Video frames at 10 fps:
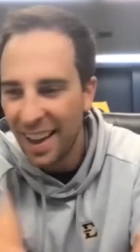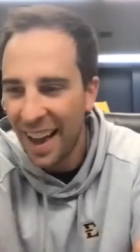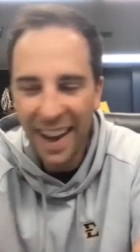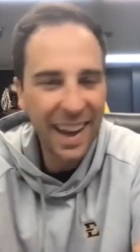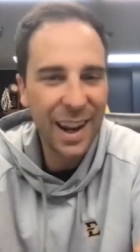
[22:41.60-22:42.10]

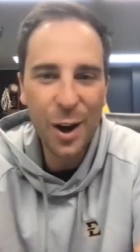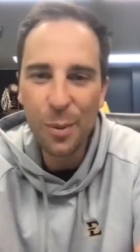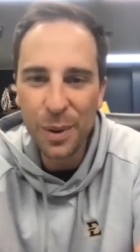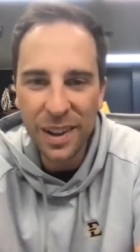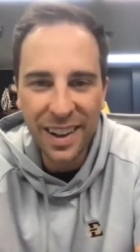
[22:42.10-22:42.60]
I can't
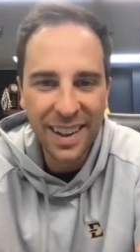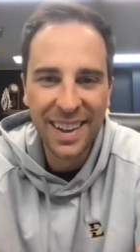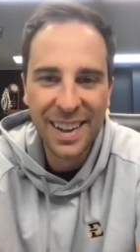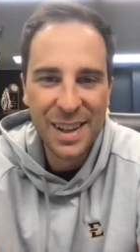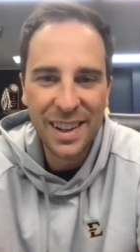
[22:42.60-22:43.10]
help you.
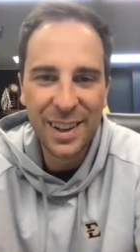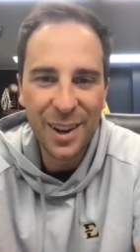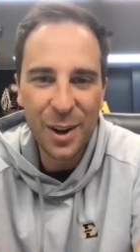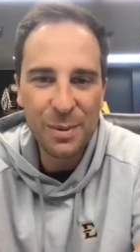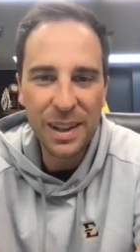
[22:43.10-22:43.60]
You
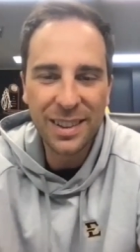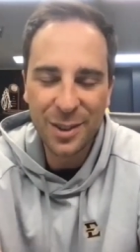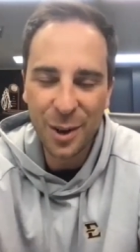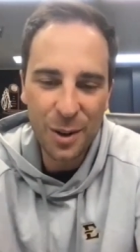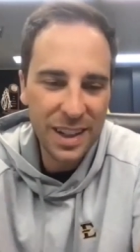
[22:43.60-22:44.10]
know what I mean?
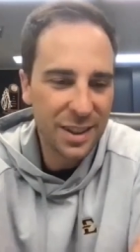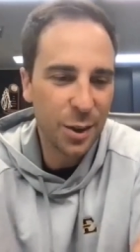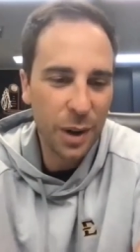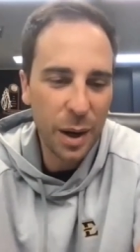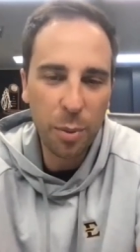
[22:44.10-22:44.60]
So it's
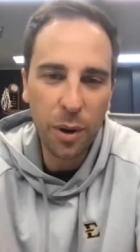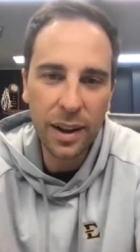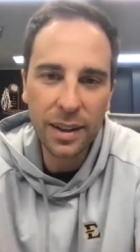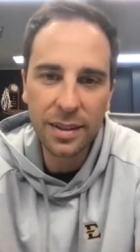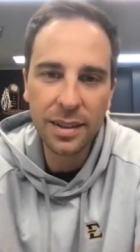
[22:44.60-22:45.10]
a great
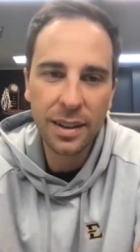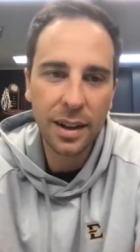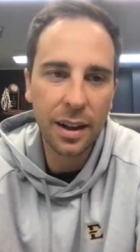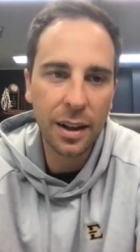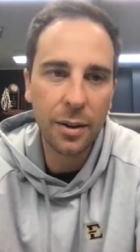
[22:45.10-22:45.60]
place.
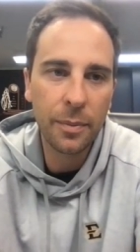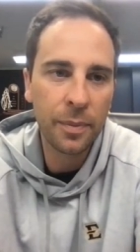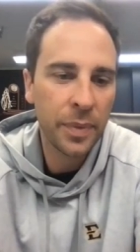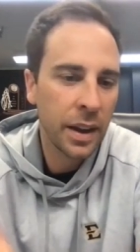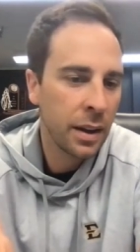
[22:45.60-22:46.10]

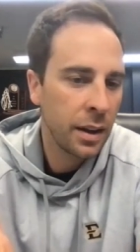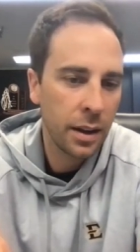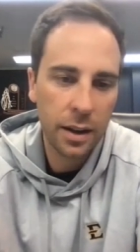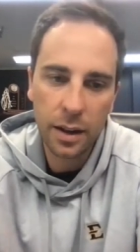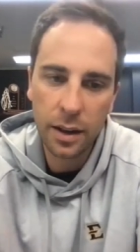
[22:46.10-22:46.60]
Um,
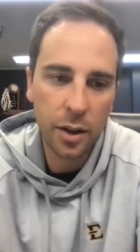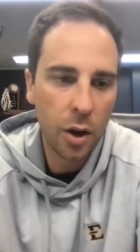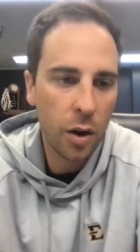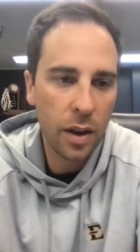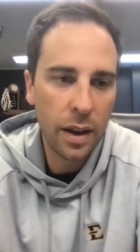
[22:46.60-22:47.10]
you
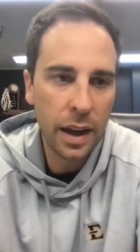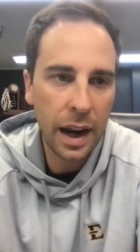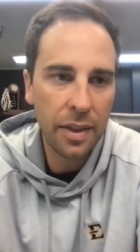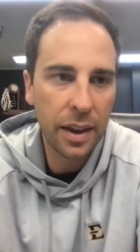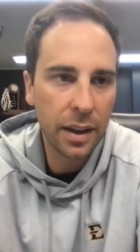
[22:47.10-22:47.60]
know, and, and
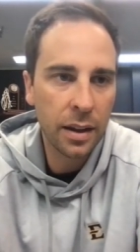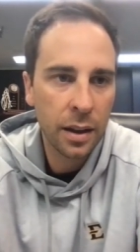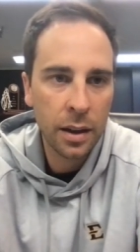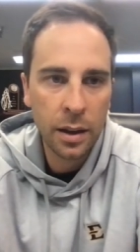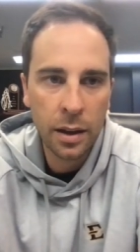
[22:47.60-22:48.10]
I think
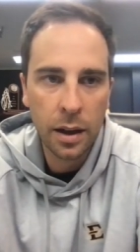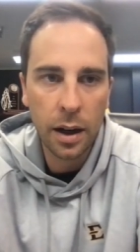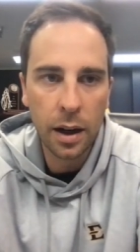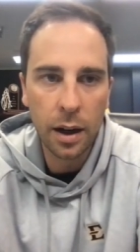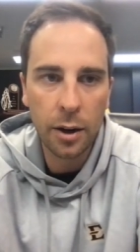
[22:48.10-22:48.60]

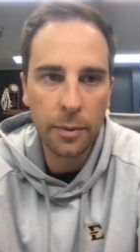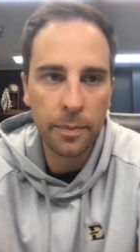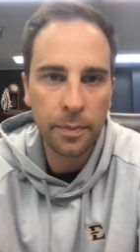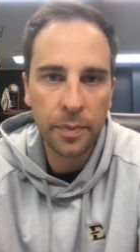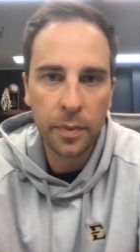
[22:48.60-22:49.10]

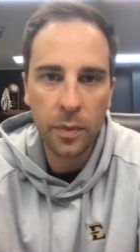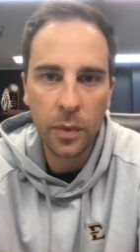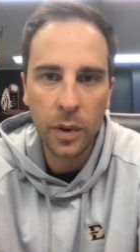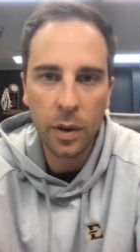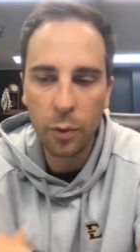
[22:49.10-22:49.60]
um,
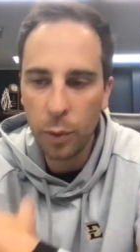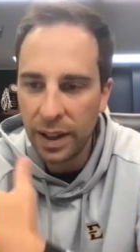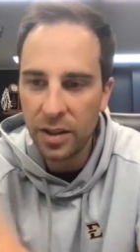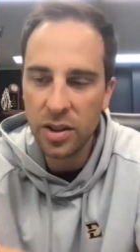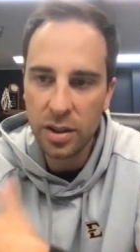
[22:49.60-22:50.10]
if we
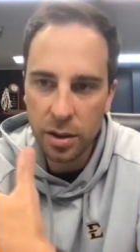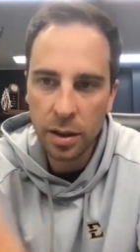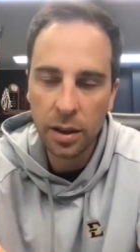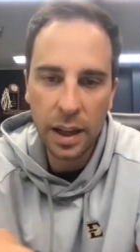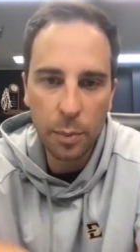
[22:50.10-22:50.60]
can
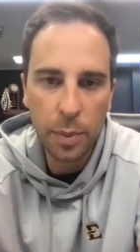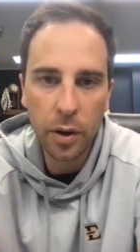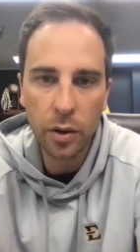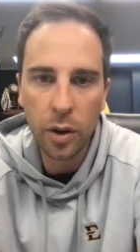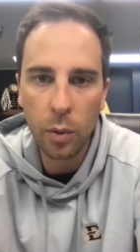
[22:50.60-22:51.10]
just keep
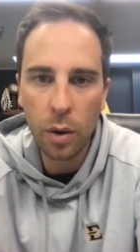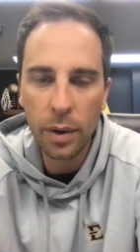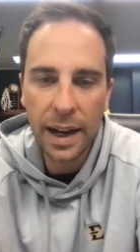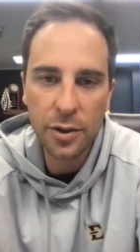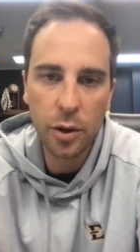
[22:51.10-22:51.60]
building on what
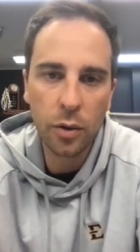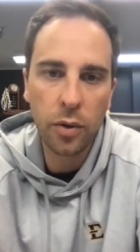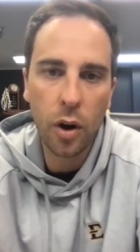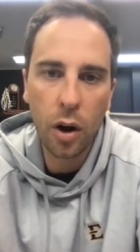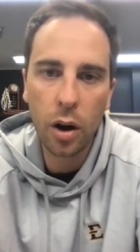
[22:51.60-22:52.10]
we got so
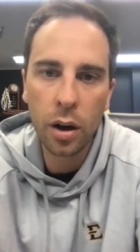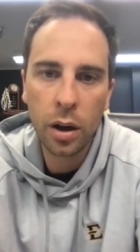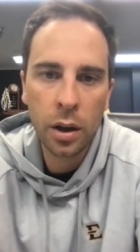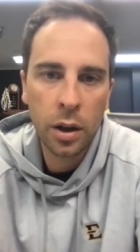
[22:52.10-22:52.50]
far,